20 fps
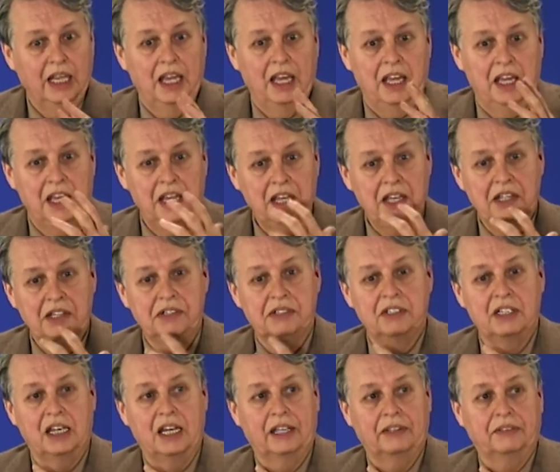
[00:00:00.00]
he's
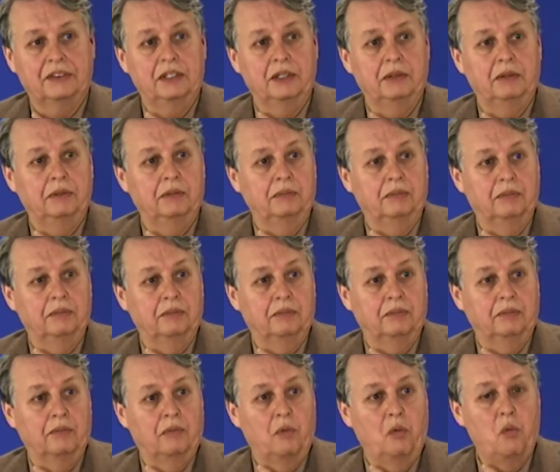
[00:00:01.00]
not the
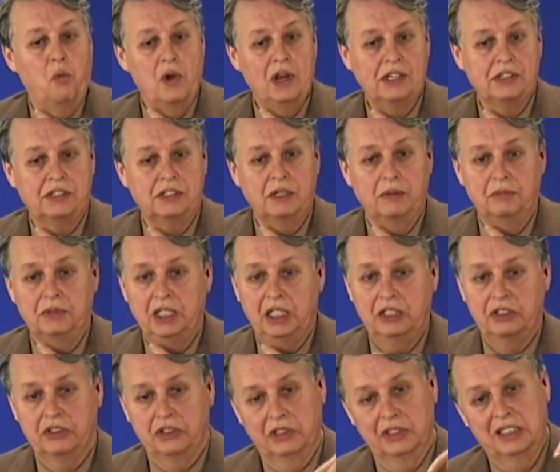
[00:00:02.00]
wisdom
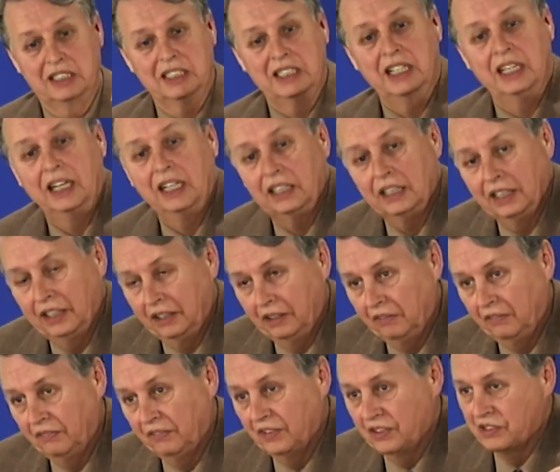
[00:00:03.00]
teacher
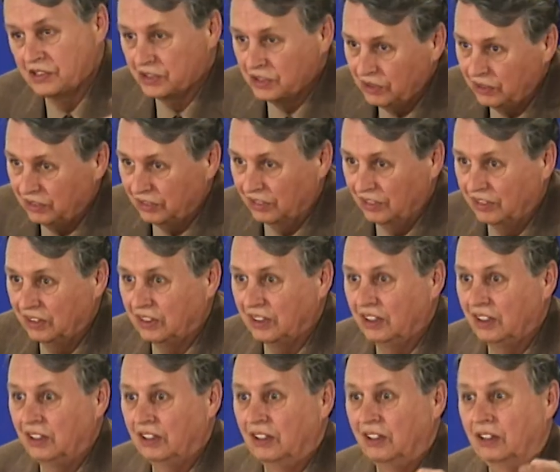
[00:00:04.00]
telling the student
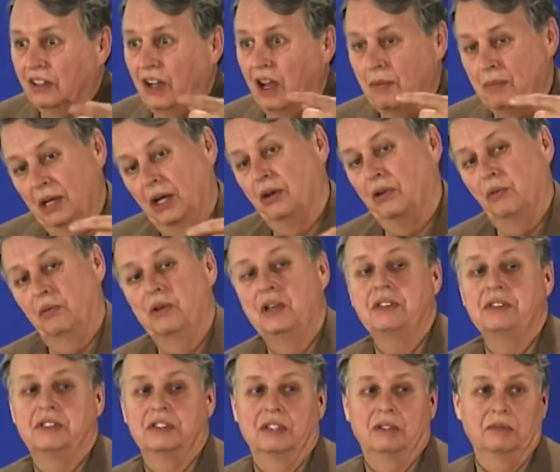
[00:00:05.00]
about
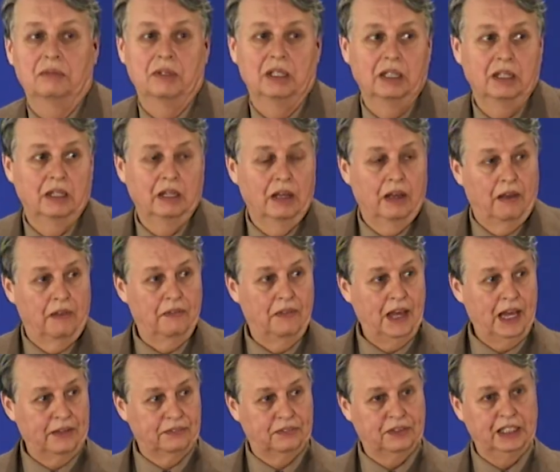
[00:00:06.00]
wisdom,
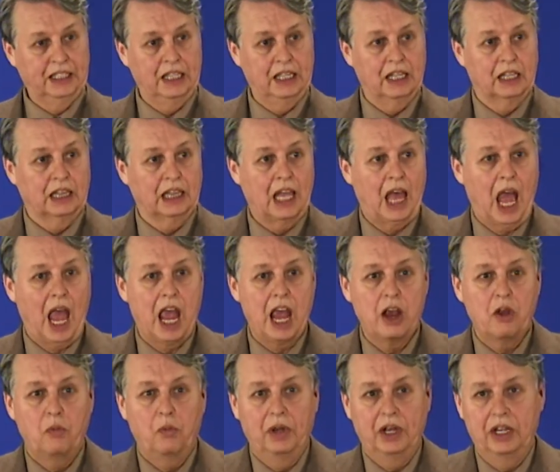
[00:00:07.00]
that the
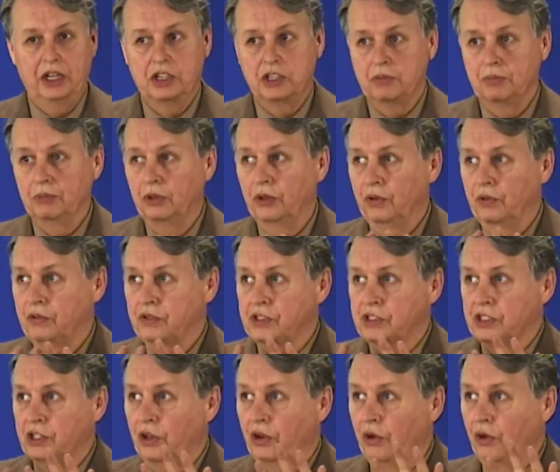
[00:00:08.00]
language moves
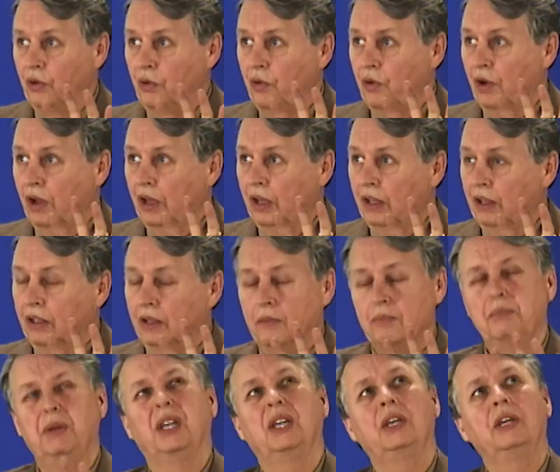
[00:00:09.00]
so
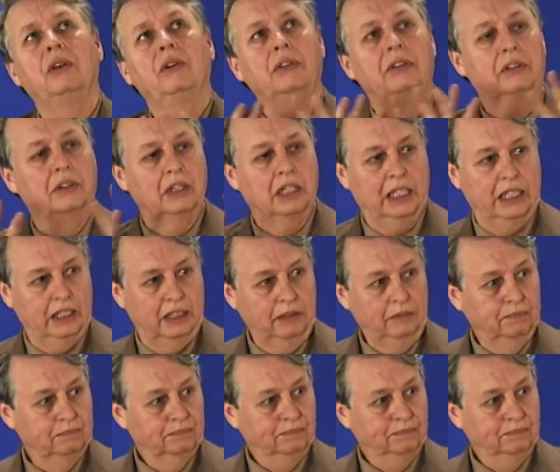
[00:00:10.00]
peculiarly